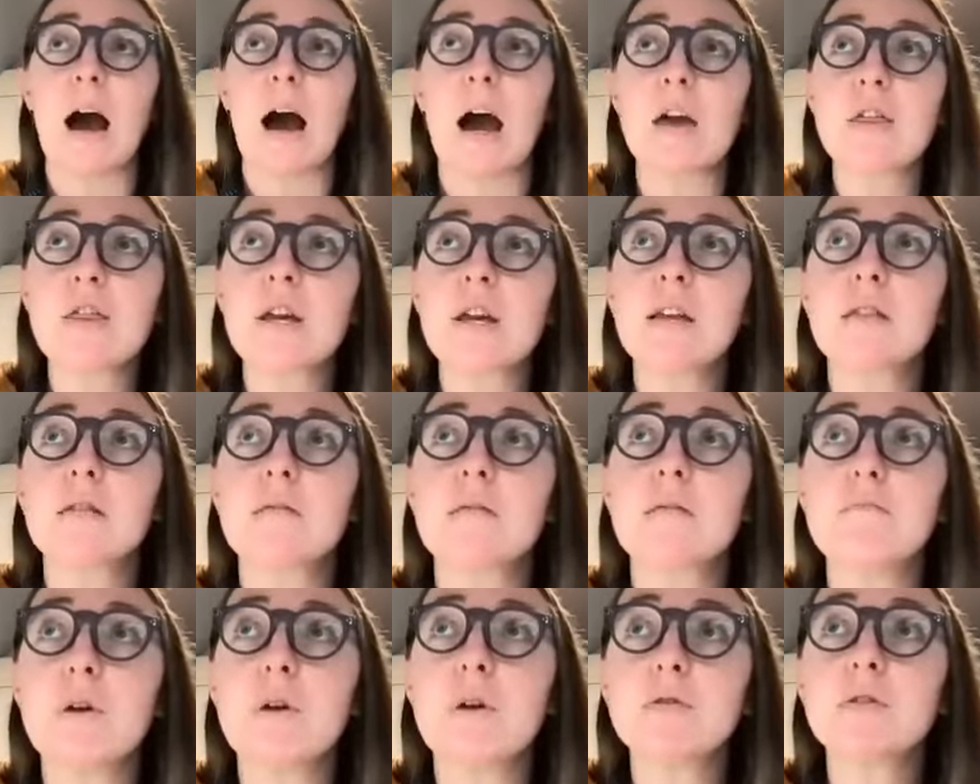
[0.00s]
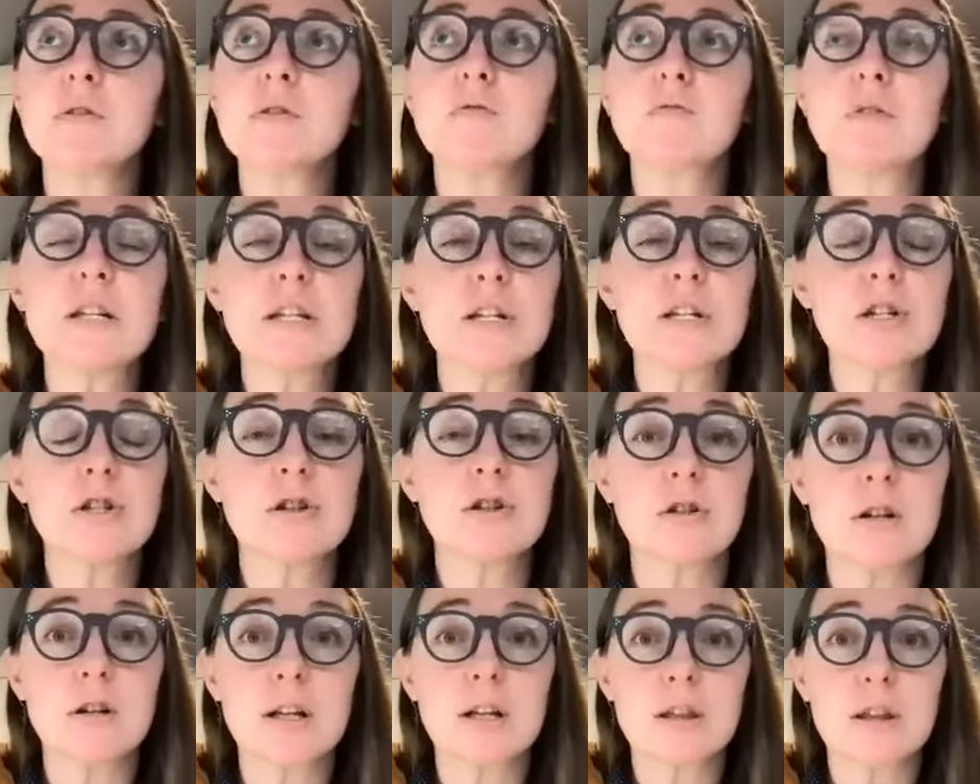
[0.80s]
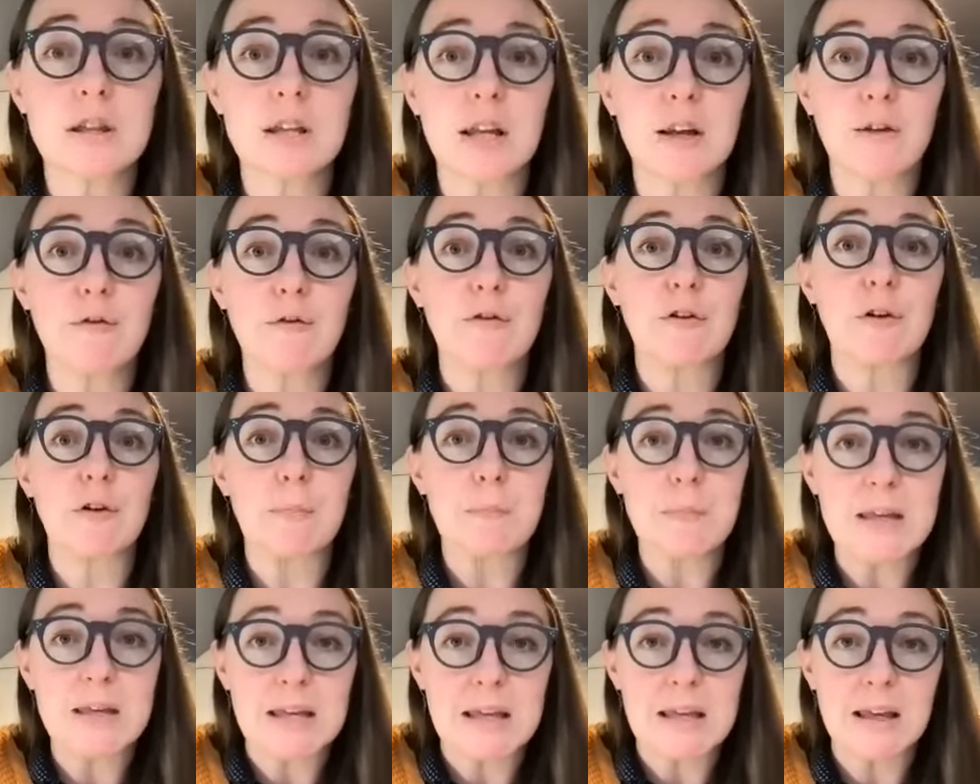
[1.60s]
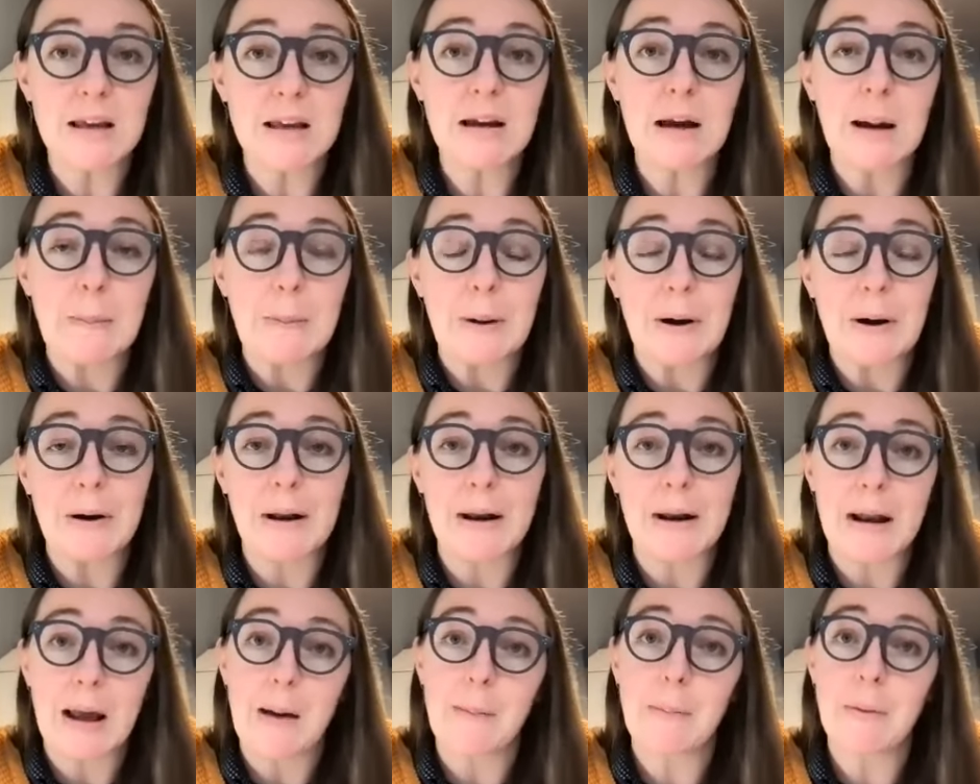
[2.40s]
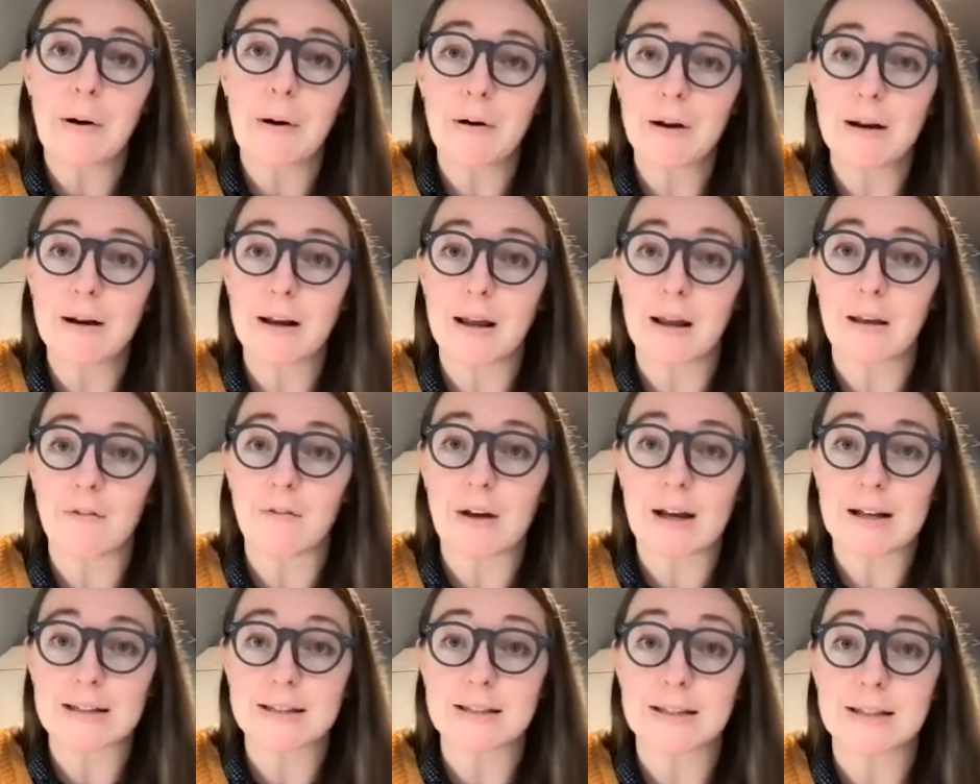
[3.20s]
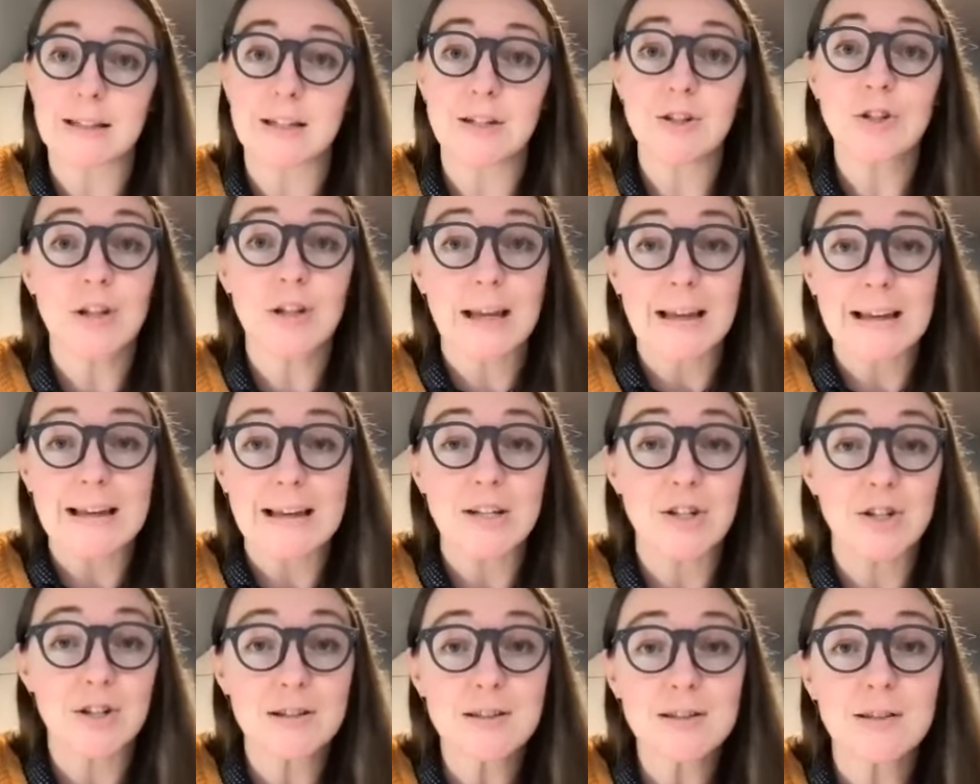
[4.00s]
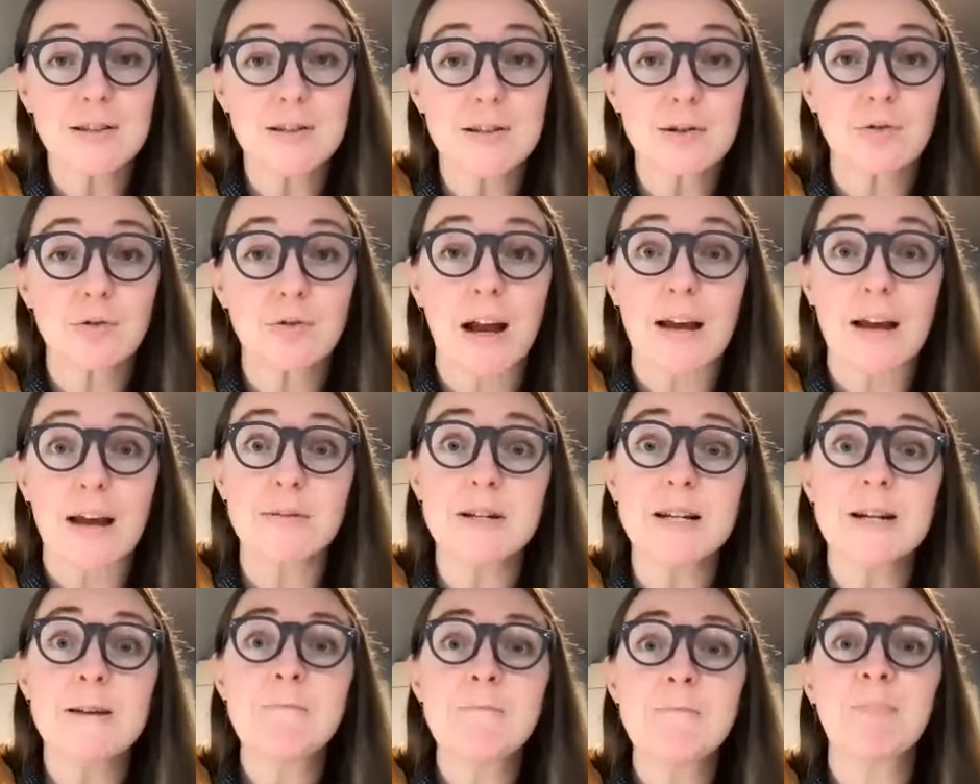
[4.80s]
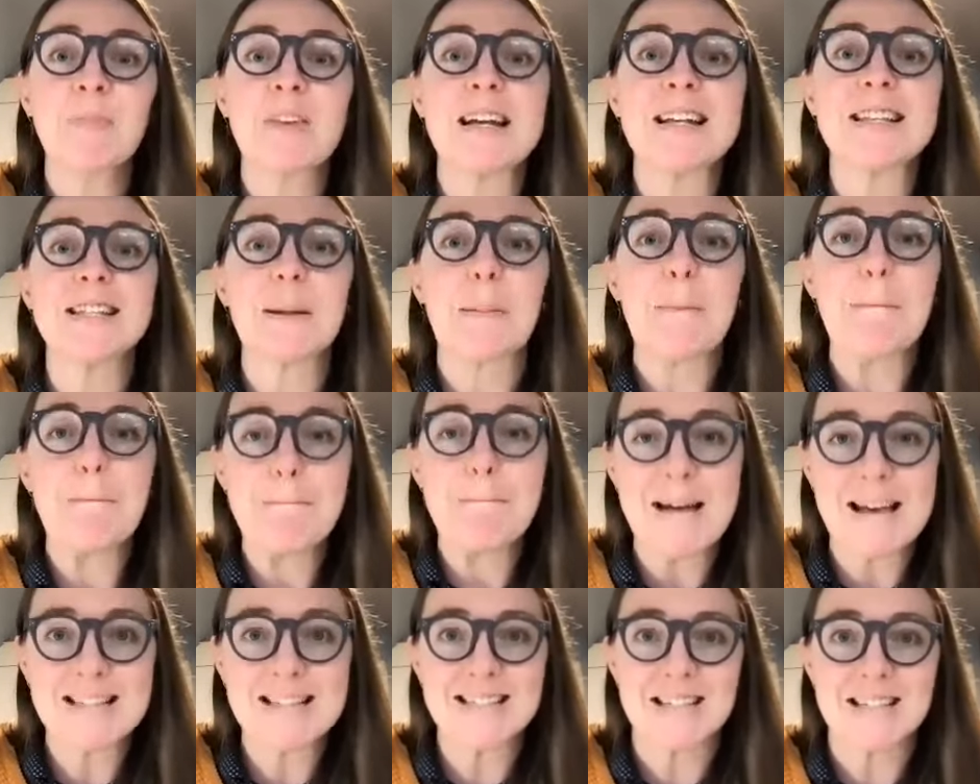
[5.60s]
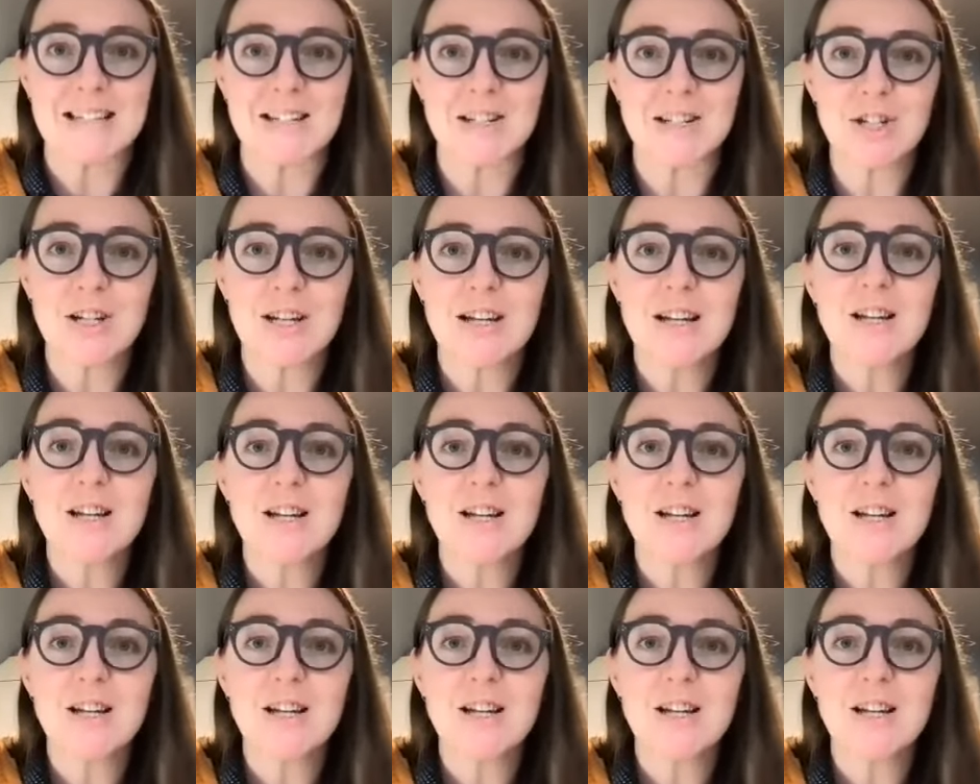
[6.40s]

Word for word: I think the most reassuring thing for me about an mRNA vaccine, like I just described, it's a message.